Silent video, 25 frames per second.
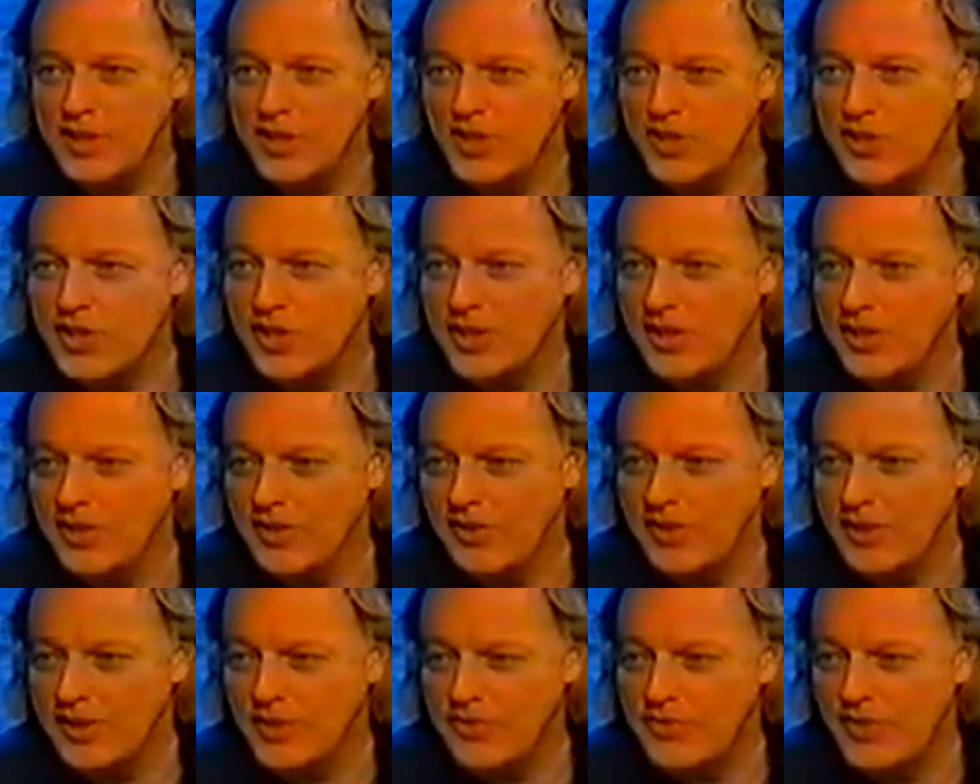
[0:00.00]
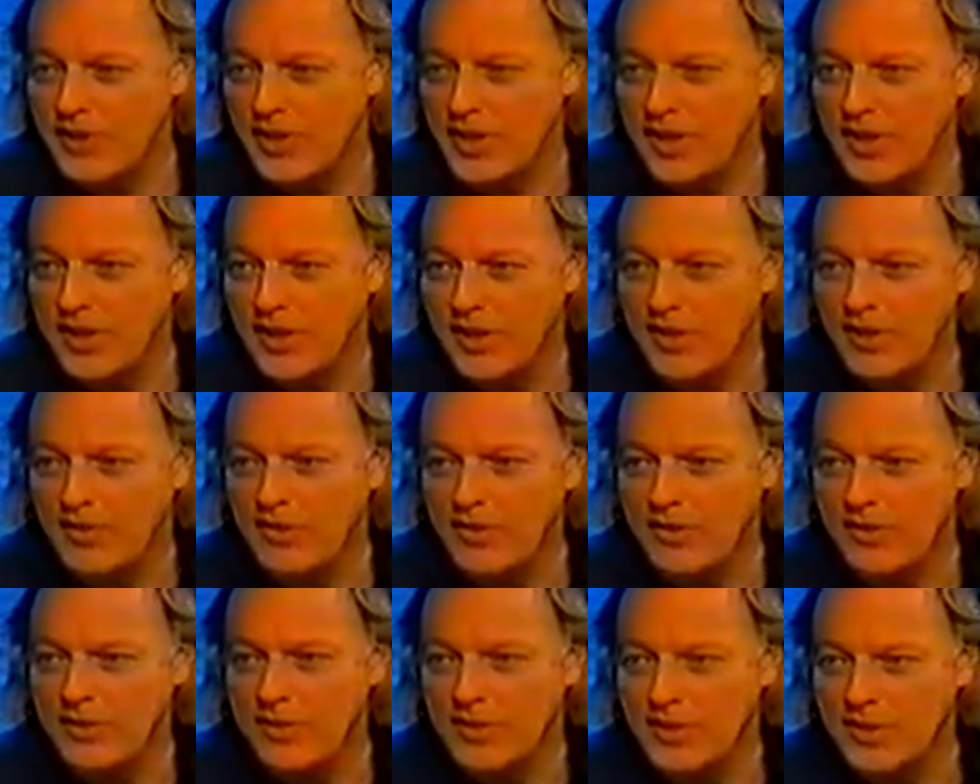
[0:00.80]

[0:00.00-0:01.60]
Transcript: to discard things very early on,